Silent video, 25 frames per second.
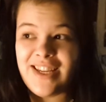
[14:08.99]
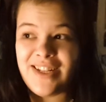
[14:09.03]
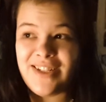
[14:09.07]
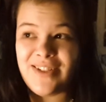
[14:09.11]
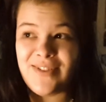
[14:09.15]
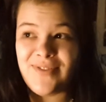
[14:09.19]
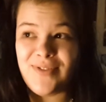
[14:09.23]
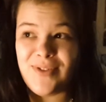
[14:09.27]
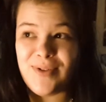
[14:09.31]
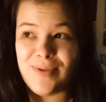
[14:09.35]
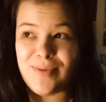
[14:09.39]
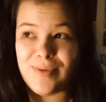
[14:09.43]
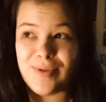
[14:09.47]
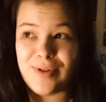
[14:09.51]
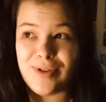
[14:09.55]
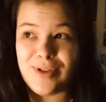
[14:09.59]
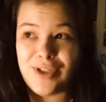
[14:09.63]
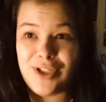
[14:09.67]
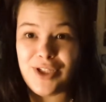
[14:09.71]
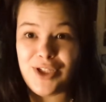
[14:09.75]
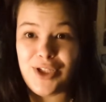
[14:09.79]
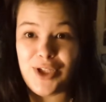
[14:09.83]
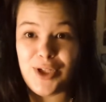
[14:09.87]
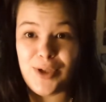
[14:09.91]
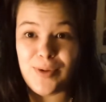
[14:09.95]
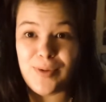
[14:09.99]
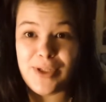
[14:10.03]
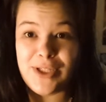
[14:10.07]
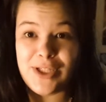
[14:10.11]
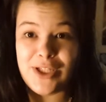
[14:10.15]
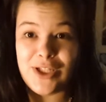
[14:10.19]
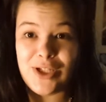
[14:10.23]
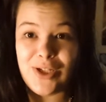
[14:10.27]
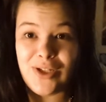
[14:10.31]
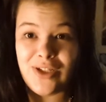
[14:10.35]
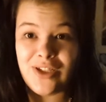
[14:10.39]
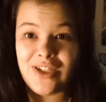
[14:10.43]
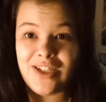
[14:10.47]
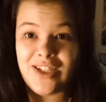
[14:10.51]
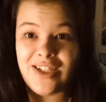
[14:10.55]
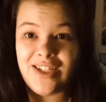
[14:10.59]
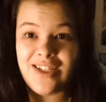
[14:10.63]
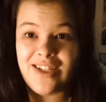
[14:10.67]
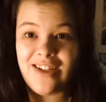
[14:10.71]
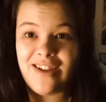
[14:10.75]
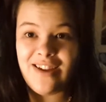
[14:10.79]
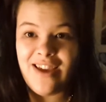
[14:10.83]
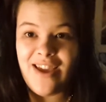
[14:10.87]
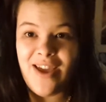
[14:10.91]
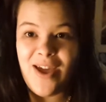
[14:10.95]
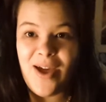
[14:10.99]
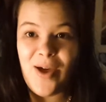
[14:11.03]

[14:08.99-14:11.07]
and if you weren't too insulted